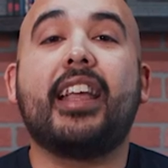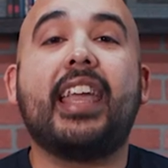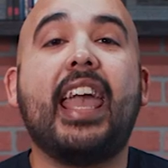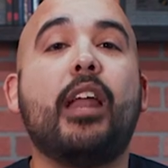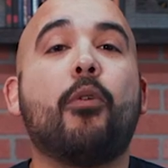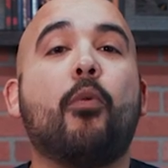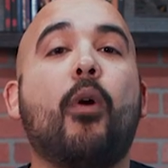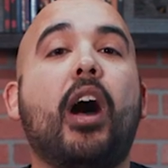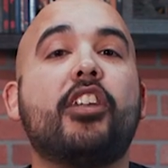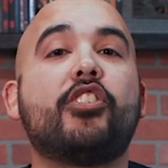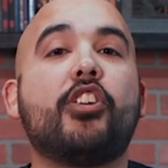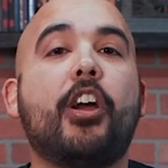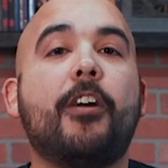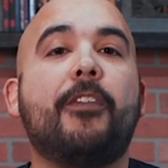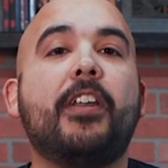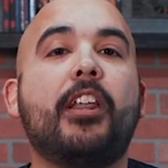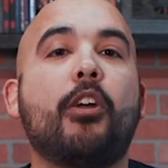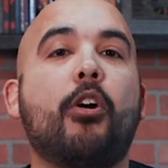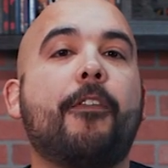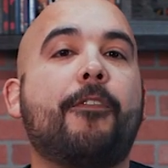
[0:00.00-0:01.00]
Again, watch
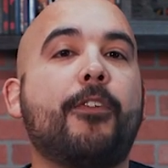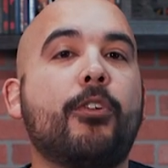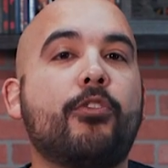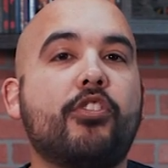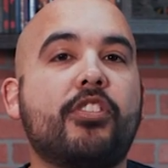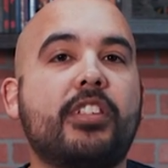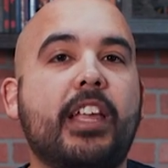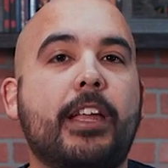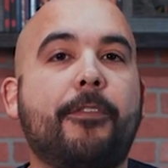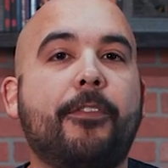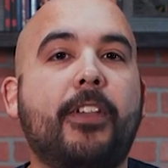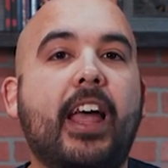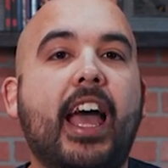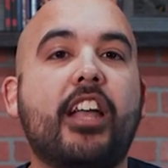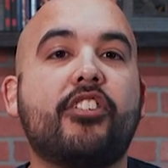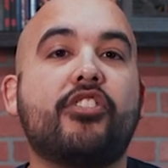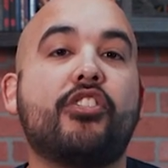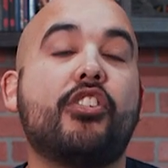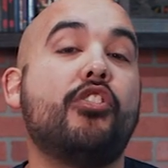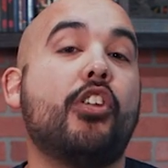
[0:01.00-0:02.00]
our video on Future State
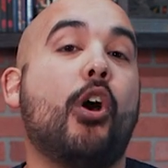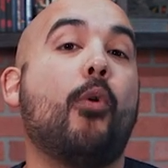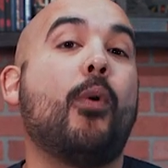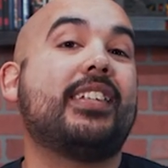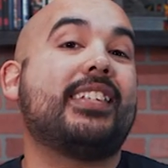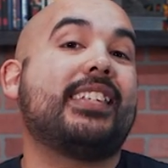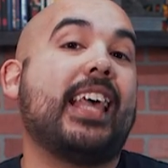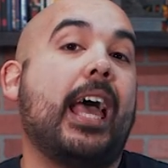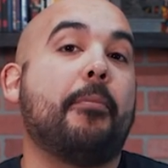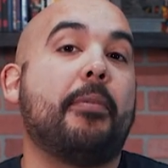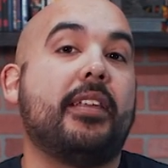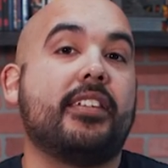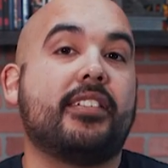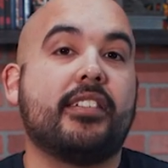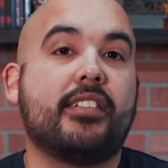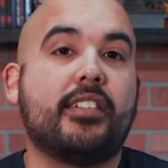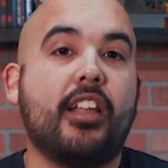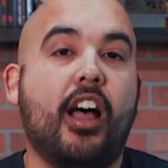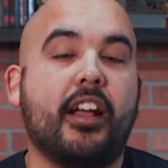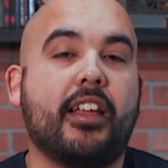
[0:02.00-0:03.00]
Flash to know what
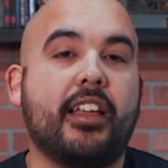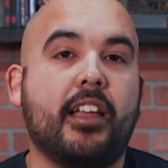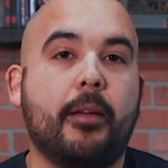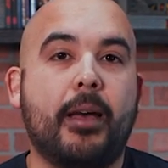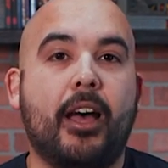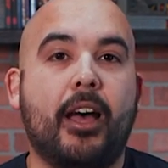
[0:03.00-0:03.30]
Cybeast is talking